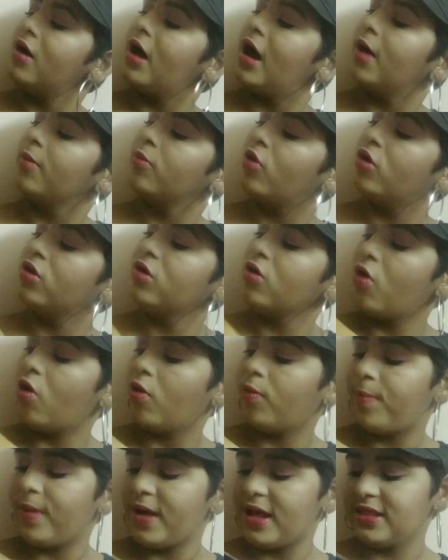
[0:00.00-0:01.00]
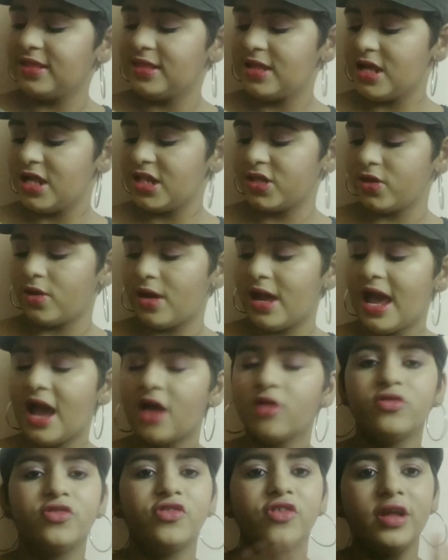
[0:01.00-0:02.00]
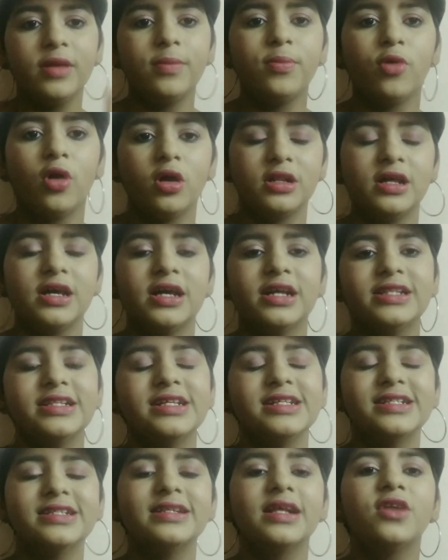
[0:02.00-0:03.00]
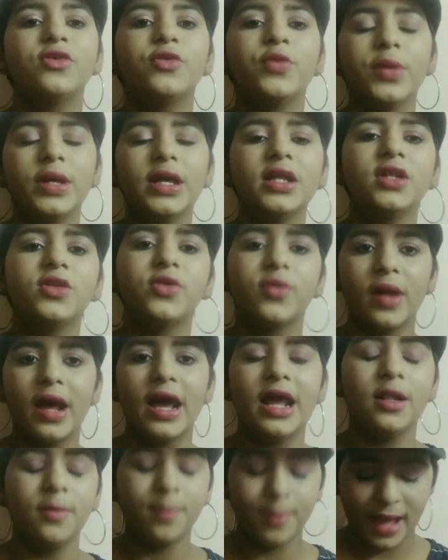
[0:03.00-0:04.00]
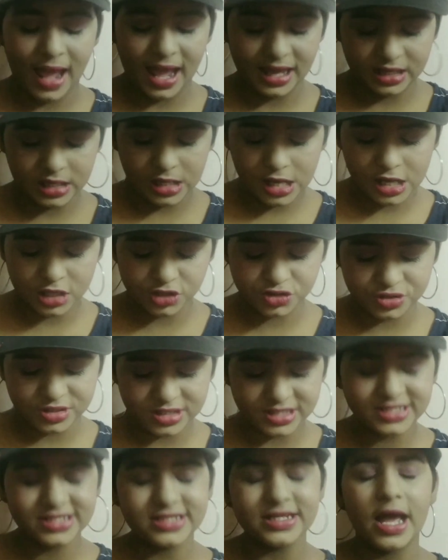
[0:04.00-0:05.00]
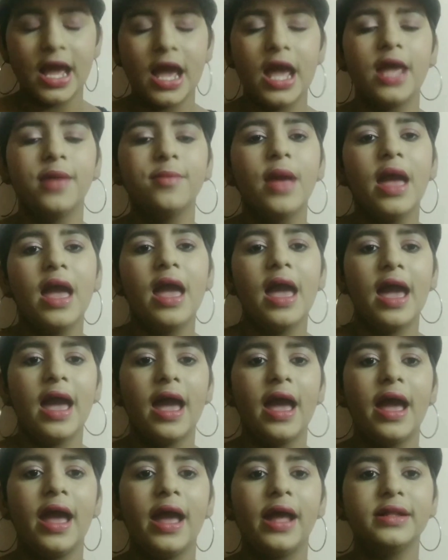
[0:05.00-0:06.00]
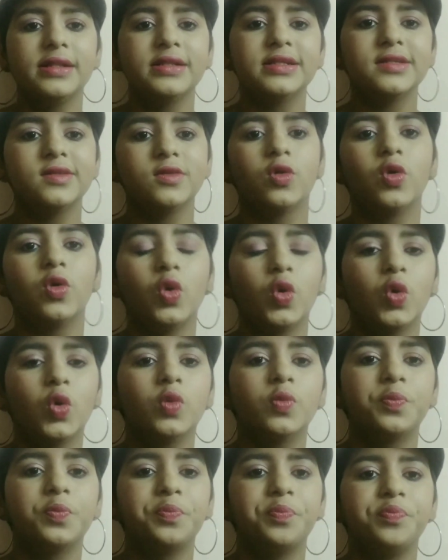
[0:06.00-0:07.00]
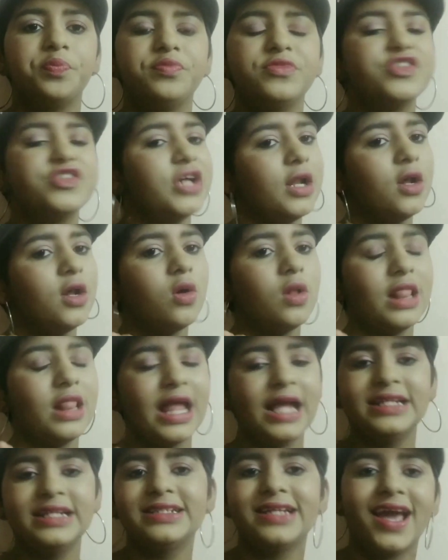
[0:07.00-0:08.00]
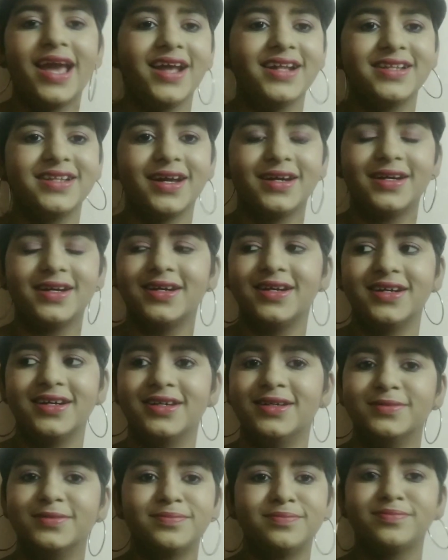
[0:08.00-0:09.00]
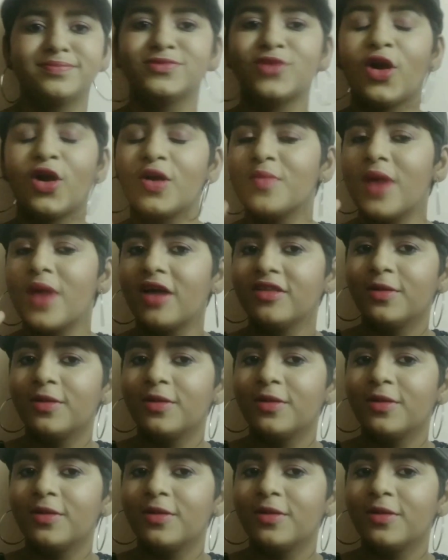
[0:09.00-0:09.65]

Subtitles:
I want to open this. So I have 3 products. This is a pre-trial package this time, and so chalo, let's get talking